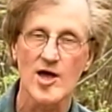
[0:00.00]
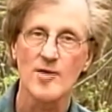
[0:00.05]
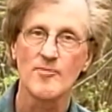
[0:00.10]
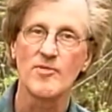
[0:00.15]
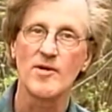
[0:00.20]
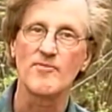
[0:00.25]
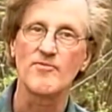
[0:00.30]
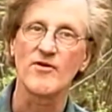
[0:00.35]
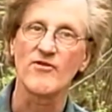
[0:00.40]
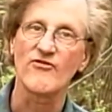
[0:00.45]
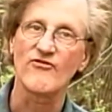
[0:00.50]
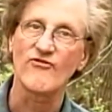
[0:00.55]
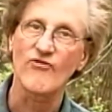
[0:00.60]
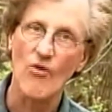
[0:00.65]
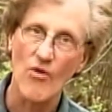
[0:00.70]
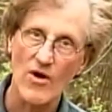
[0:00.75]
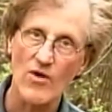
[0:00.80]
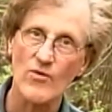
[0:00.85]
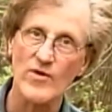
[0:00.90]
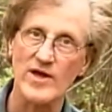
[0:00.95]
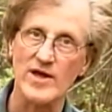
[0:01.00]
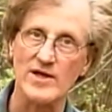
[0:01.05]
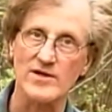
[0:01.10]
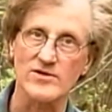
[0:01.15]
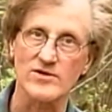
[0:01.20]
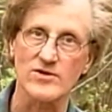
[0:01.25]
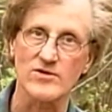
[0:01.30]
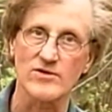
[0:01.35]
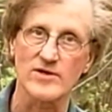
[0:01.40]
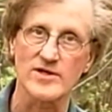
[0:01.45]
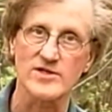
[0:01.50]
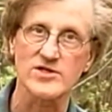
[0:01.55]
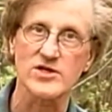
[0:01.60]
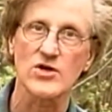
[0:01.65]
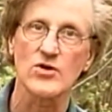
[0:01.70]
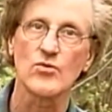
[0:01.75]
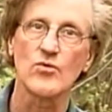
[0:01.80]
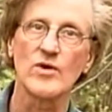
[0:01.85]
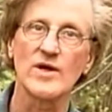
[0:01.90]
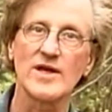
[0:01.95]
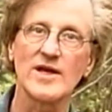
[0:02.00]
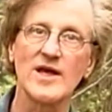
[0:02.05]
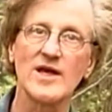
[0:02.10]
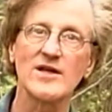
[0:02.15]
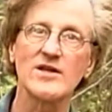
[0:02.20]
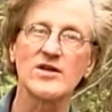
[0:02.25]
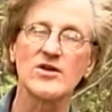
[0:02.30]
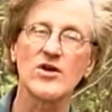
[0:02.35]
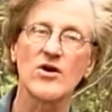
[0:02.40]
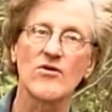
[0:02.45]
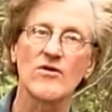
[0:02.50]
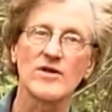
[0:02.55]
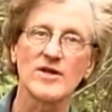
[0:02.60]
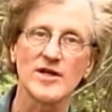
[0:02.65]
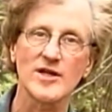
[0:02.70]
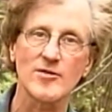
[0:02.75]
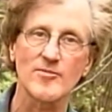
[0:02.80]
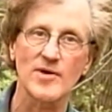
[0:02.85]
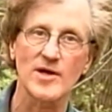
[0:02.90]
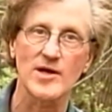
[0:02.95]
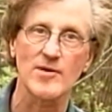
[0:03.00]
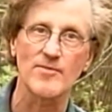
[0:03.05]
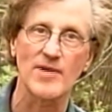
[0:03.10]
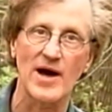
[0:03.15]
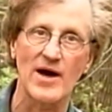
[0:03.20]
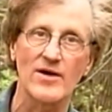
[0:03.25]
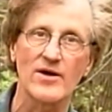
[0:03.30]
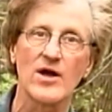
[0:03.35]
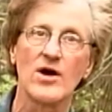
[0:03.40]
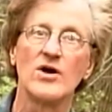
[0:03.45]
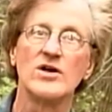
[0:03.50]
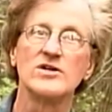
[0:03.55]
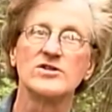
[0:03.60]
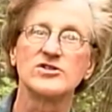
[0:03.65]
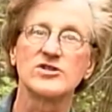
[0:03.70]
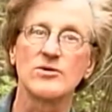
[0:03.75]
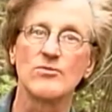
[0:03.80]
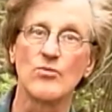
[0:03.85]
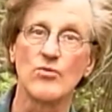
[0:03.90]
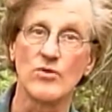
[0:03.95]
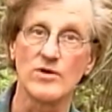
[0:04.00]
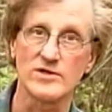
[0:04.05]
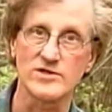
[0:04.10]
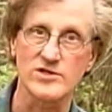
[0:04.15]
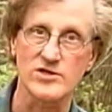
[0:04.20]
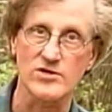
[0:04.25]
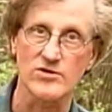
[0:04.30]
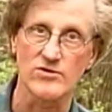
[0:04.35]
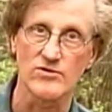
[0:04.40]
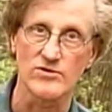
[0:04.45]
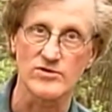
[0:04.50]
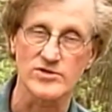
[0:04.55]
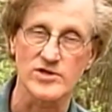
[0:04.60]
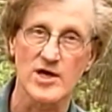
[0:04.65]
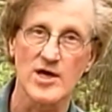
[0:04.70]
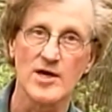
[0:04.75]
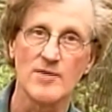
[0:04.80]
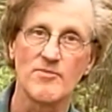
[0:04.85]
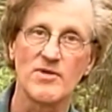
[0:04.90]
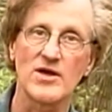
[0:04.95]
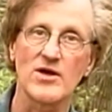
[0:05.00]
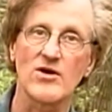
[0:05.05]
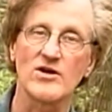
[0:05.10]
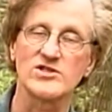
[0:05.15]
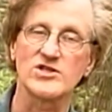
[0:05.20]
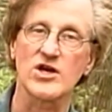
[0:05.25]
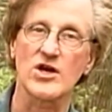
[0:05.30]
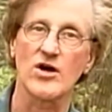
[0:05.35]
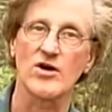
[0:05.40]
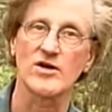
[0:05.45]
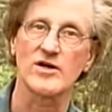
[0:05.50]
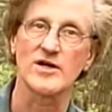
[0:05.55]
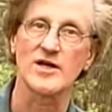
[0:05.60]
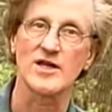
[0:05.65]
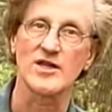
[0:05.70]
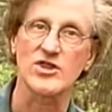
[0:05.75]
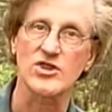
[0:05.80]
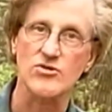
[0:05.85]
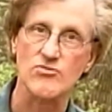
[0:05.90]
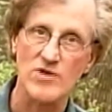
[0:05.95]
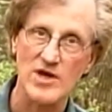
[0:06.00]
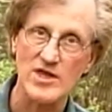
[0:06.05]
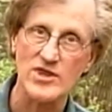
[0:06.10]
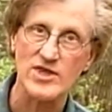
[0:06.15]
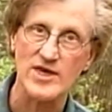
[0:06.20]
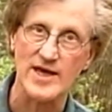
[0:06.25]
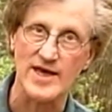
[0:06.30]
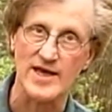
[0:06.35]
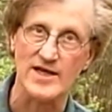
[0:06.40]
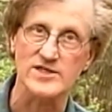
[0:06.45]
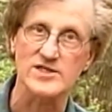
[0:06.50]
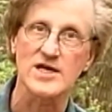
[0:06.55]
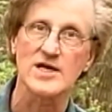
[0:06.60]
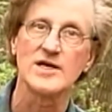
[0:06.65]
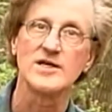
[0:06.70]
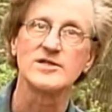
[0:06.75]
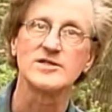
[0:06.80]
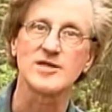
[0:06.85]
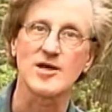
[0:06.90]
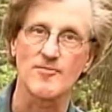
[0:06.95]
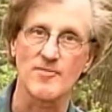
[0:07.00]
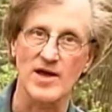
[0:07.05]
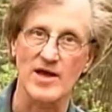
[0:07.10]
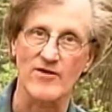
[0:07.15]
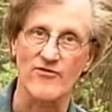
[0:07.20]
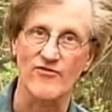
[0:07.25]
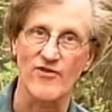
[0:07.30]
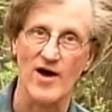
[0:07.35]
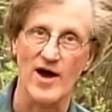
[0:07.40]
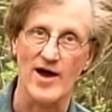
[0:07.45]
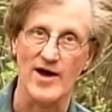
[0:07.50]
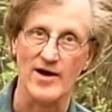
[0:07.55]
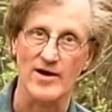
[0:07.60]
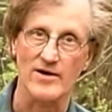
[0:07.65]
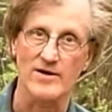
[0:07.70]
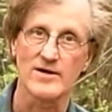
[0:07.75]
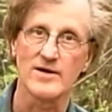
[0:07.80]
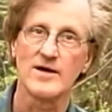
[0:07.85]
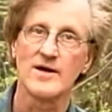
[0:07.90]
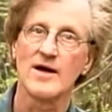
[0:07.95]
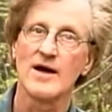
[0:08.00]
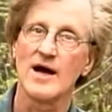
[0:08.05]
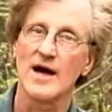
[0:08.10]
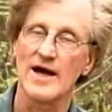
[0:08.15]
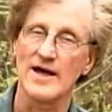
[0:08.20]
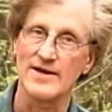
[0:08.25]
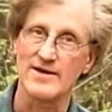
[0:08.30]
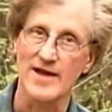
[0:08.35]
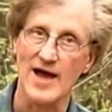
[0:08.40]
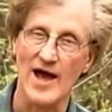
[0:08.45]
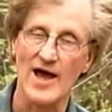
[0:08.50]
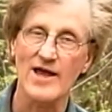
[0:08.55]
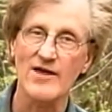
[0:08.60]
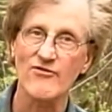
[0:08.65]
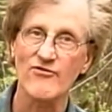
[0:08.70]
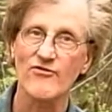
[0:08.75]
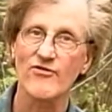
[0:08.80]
But before we can do this, we need to know a little bit about some woods tools, because you're going to need three things to make fire: a knife,